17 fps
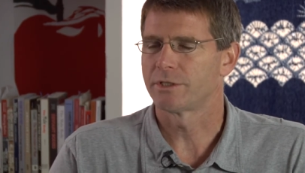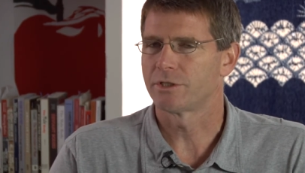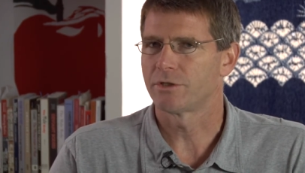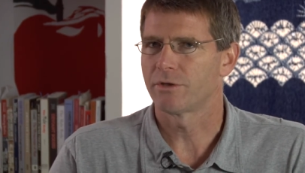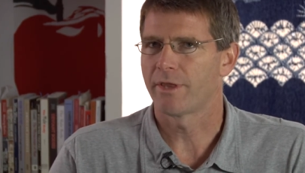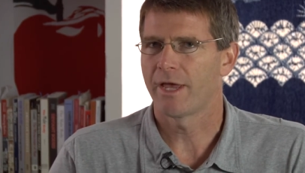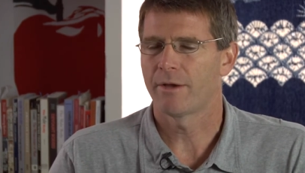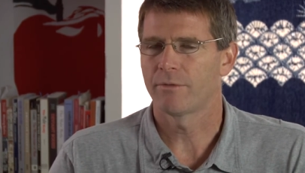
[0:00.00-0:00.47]
And
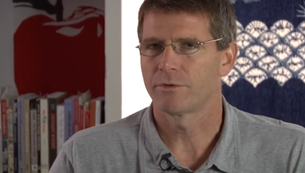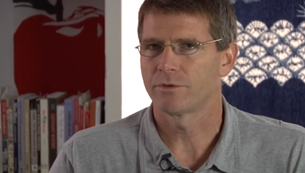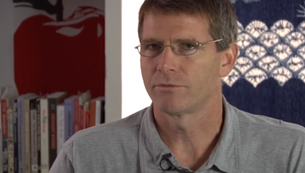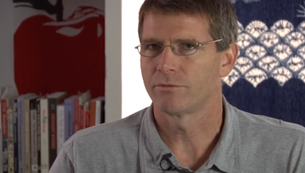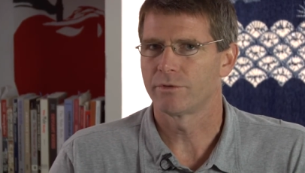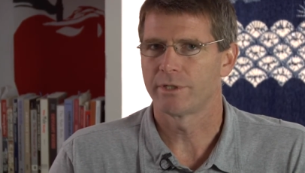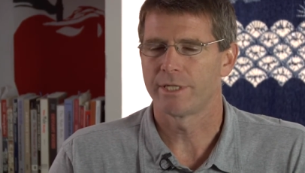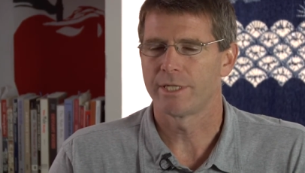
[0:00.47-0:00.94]
so that was
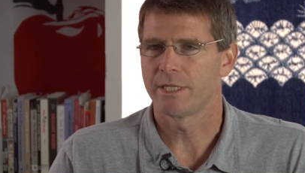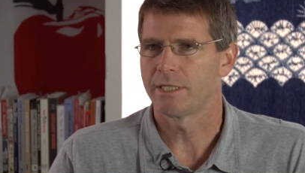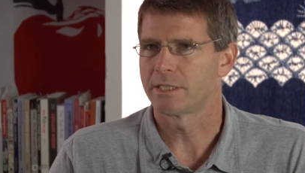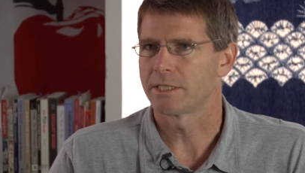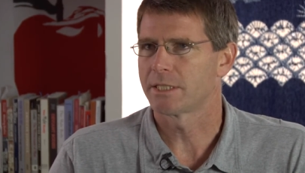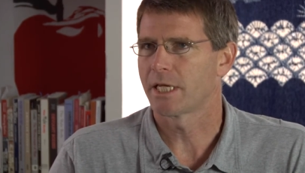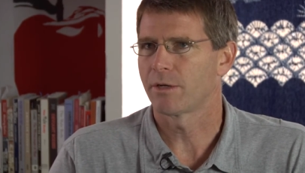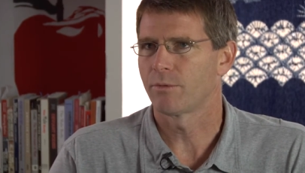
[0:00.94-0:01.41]
a really neat
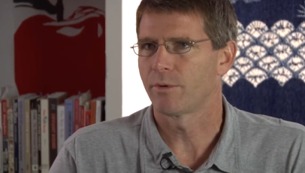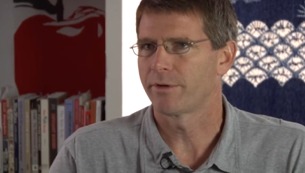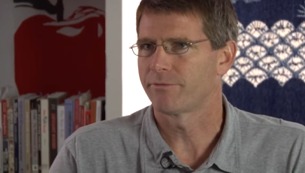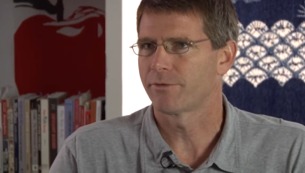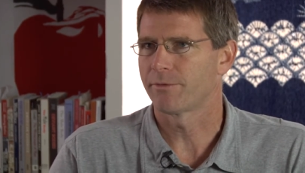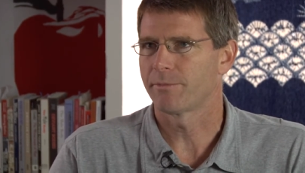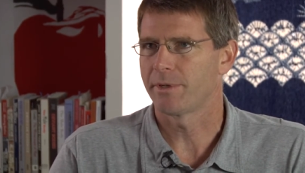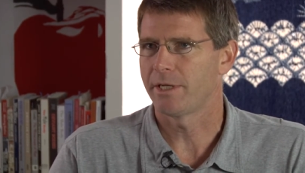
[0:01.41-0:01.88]
segue
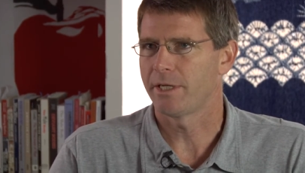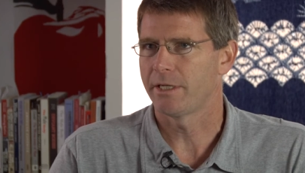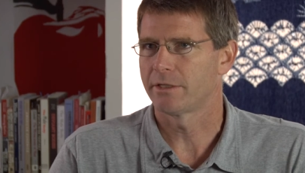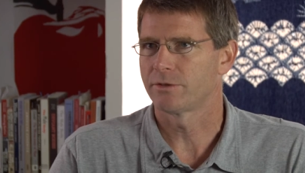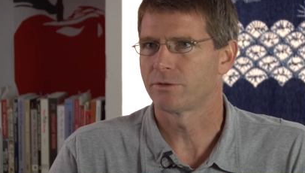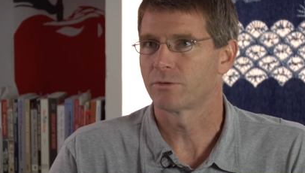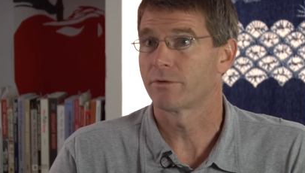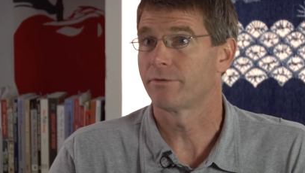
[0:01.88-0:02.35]
for me
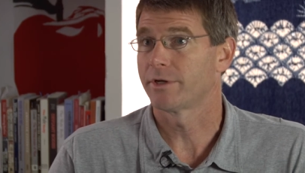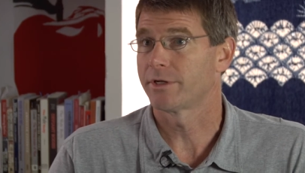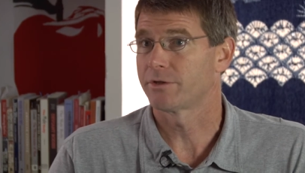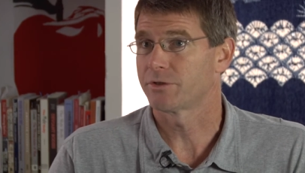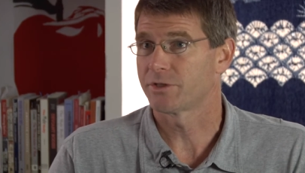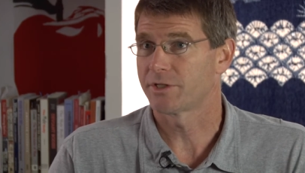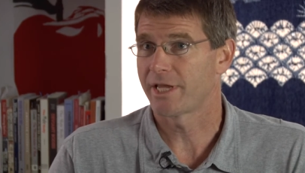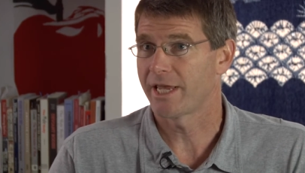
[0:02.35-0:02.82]
to sort of
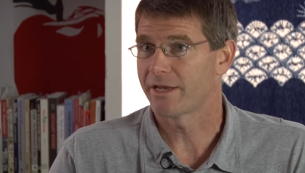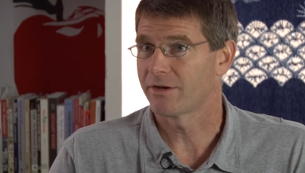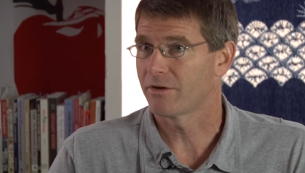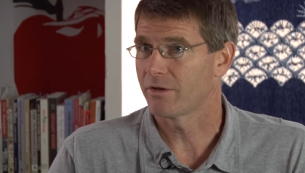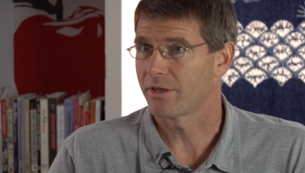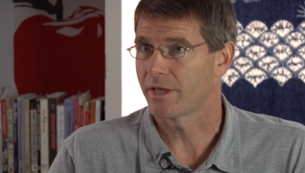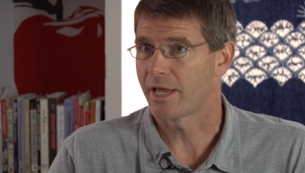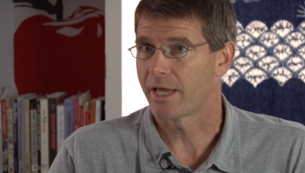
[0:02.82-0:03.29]
understand
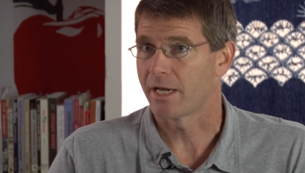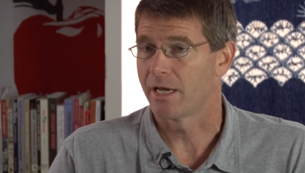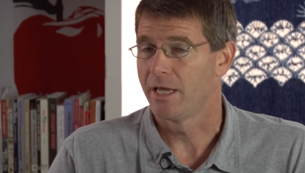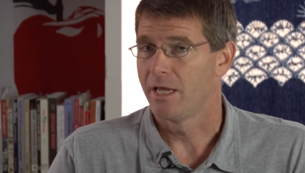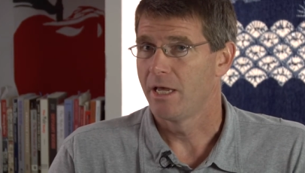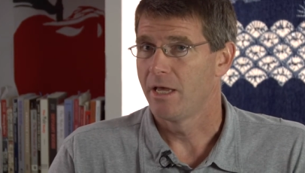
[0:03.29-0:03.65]
all that.